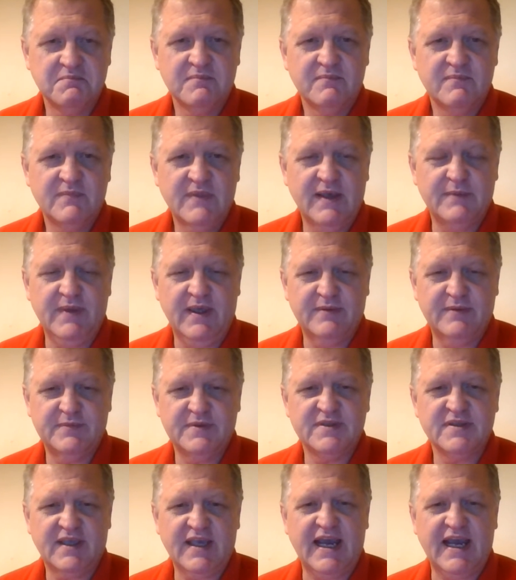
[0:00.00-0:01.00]
That made
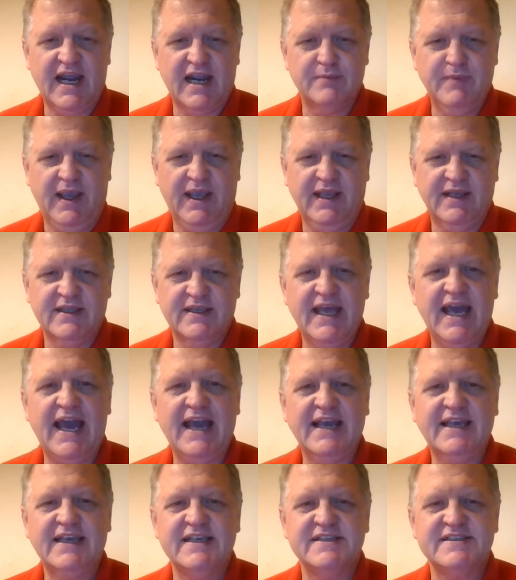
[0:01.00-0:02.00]
the car made a
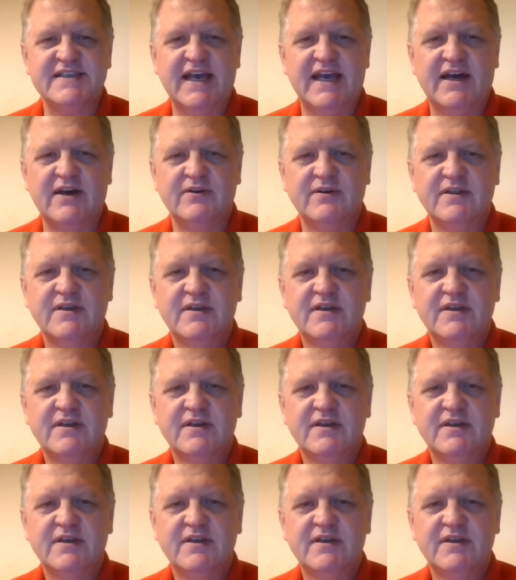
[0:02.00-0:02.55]
knocking sound.